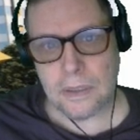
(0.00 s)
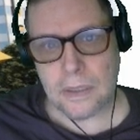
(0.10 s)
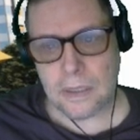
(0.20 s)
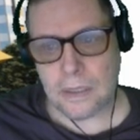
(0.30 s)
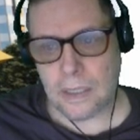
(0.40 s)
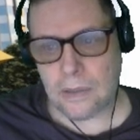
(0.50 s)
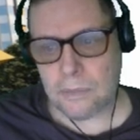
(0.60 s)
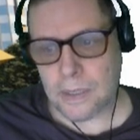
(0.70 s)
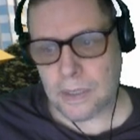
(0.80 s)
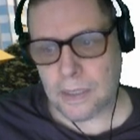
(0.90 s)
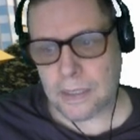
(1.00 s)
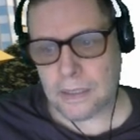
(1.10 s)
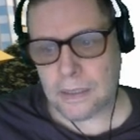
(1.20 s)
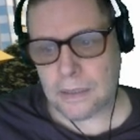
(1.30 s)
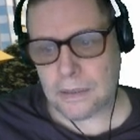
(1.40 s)
And now
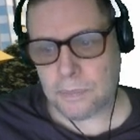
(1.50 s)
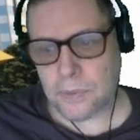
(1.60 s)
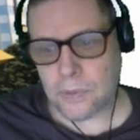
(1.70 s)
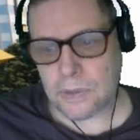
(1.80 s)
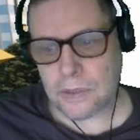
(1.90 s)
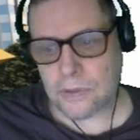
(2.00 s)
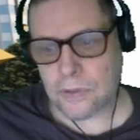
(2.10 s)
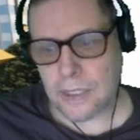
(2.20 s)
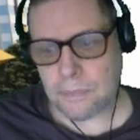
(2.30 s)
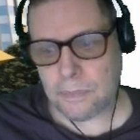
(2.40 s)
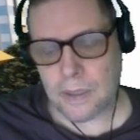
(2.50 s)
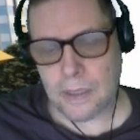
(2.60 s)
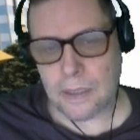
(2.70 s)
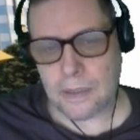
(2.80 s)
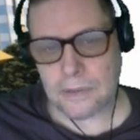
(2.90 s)
America is imposing trade
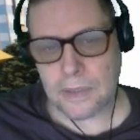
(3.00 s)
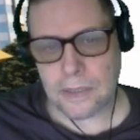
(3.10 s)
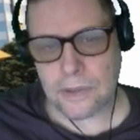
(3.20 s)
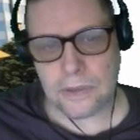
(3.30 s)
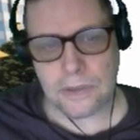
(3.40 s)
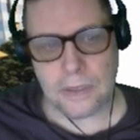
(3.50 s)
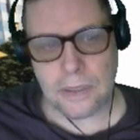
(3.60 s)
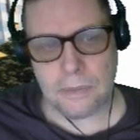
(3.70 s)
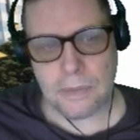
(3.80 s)
sanctions on them.